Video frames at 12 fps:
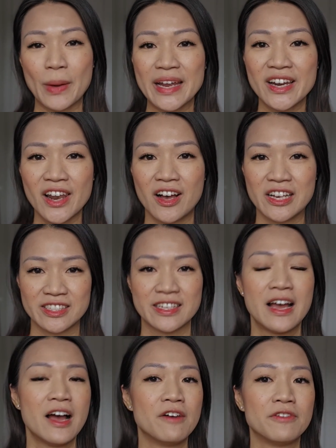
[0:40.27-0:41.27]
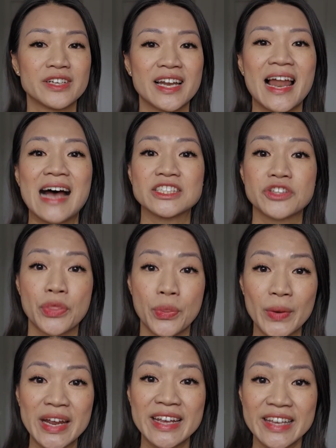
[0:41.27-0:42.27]
weight loss for the last
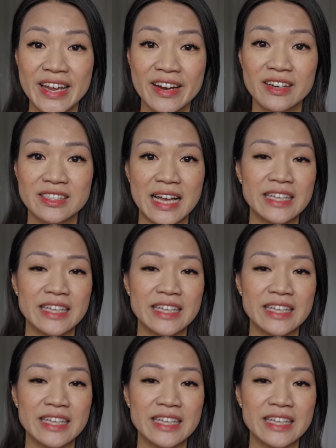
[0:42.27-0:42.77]
3 years,